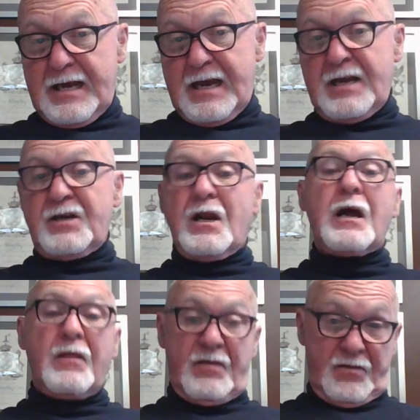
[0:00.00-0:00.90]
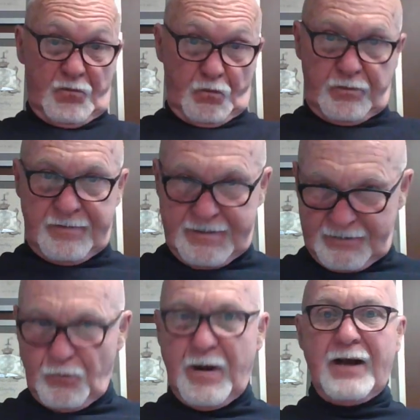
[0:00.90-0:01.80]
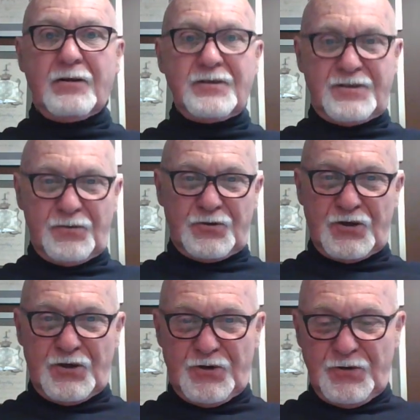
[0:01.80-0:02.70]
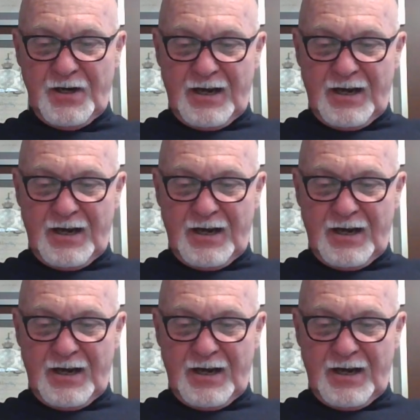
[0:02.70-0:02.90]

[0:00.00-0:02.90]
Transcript: in Wales, don't you know?